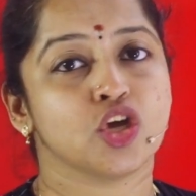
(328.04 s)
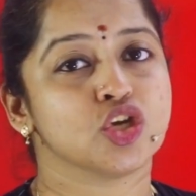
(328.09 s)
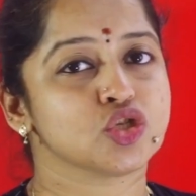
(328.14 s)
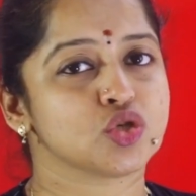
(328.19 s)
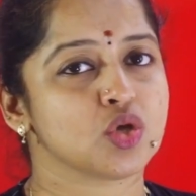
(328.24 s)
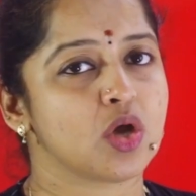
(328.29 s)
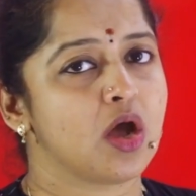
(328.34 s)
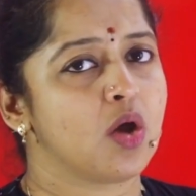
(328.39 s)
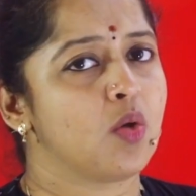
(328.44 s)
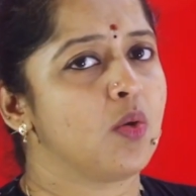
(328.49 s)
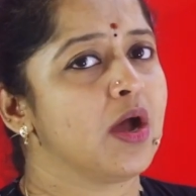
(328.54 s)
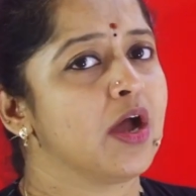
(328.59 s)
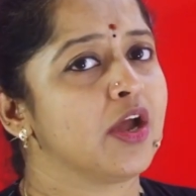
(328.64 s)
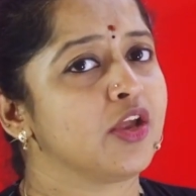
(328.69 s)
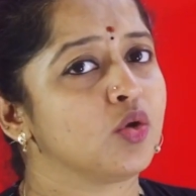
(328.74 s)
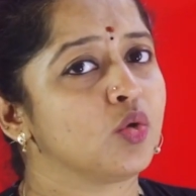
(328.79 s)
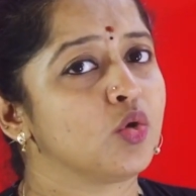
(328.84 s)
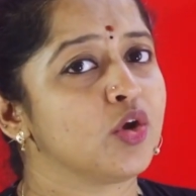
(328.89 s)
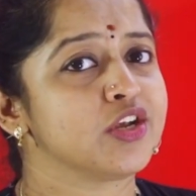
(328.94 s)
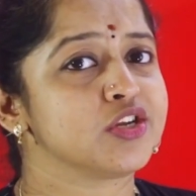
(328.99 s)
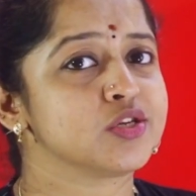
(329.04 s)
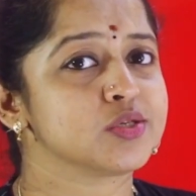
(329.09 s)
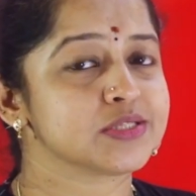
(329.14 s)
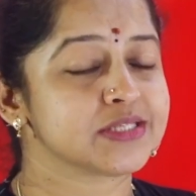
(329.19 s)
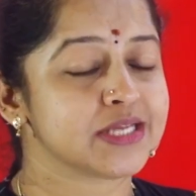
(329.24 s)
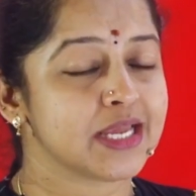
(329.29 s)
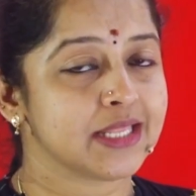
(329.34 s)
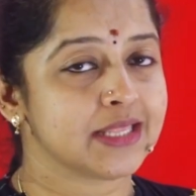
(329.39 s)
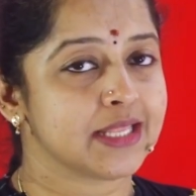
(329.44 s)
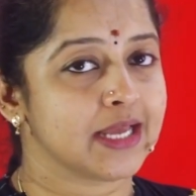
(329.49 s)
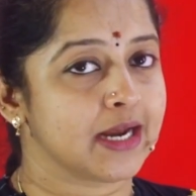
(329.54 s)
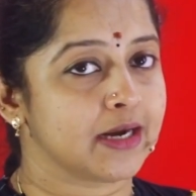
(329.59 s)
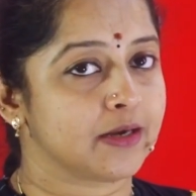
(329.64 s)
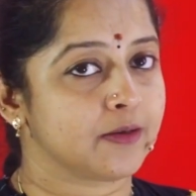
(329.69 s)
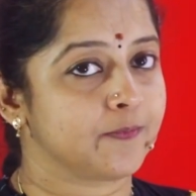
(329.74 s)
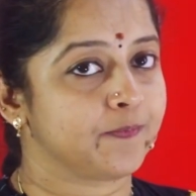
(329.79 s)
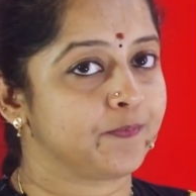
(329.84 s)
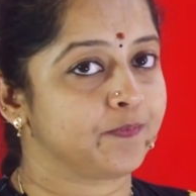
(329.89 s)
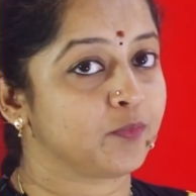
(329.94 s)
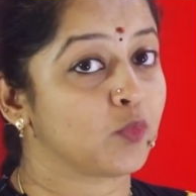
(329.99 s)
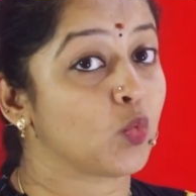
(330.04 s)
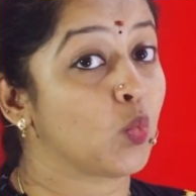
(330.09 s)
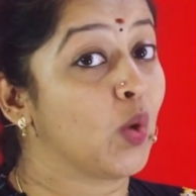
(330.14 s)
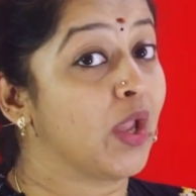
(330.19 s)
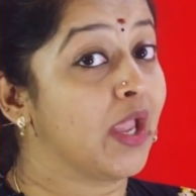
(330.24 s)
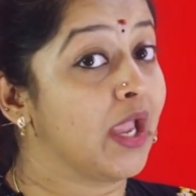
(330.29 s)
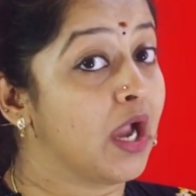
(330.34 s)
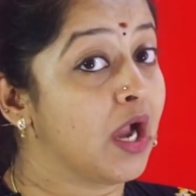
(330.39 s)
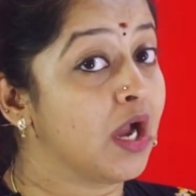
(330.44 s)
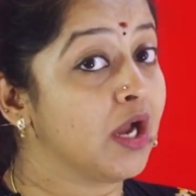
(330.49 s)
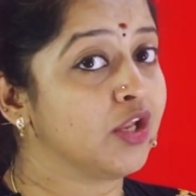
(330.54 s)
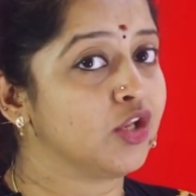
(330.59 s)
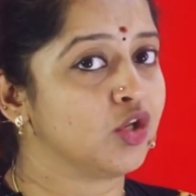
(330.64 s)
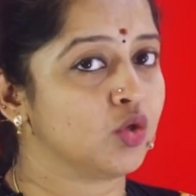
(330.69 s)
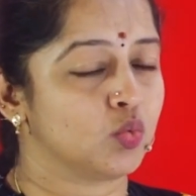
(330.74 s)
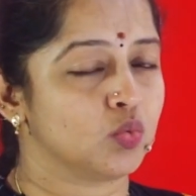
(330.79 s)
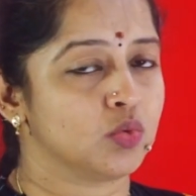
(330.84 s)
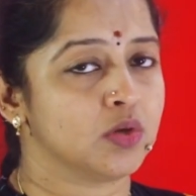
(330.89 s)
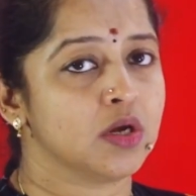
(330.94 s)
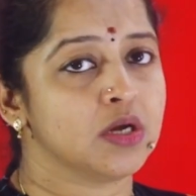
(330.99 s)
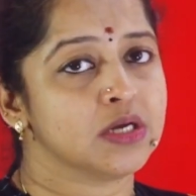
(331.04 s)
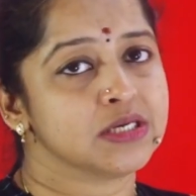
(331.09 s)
So how are you going to say that? Where are you?